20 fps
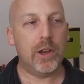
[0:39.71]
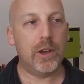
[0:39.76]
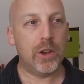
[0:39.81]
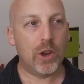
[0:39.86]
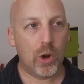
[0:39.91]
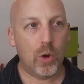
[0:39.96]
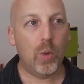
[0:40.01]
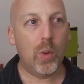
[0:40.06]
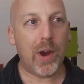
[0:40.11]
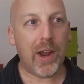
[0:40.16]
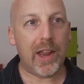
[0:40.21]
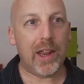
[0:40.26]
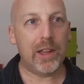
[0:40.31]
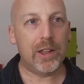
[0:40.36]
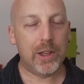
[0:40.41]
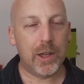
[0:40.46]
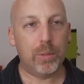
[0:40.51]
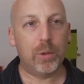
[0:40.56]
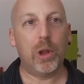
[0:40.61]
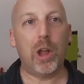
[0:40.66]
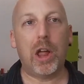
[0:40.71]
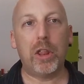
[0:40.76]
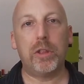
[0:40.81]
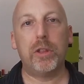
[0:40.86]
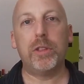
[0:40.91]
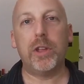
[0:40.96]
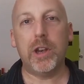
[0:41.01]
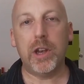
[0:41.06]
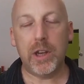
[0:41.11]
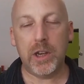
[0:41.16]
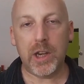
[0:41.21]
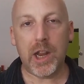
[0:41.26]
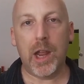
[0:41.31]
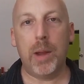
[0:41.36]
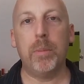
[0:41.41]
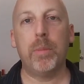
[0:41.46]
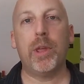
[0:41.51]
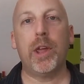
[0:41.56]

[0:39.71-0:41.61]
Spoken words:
in no way liberal other than in name.